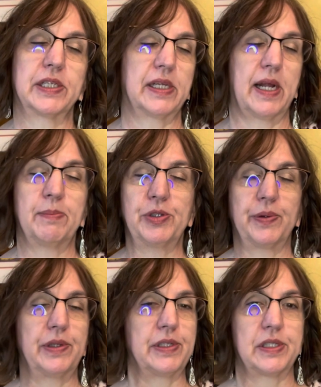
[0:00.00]
and I'm
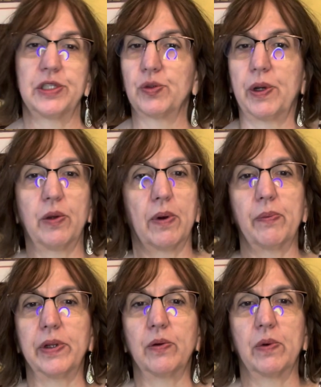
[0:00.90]
doing the stitch what you want
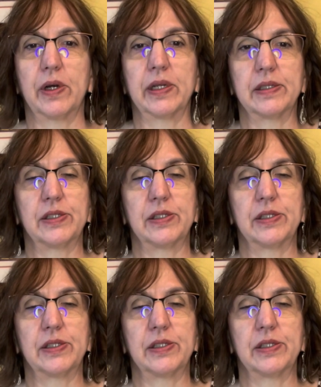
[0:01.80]
when you want,